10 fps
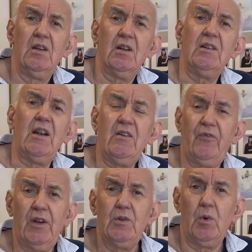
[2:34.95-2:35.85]
an
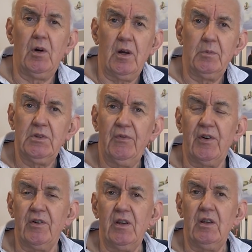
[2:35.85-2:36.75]
end-fed wire was a
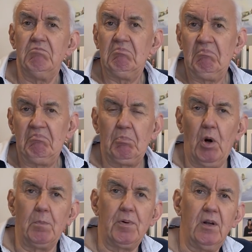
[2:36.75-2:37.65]
very
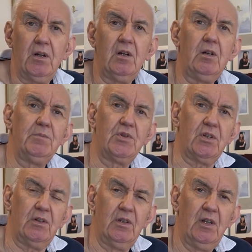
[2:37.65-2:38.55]
popular
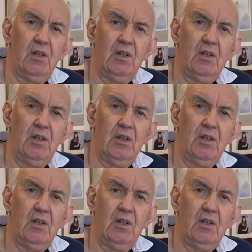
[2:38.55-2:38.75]
option,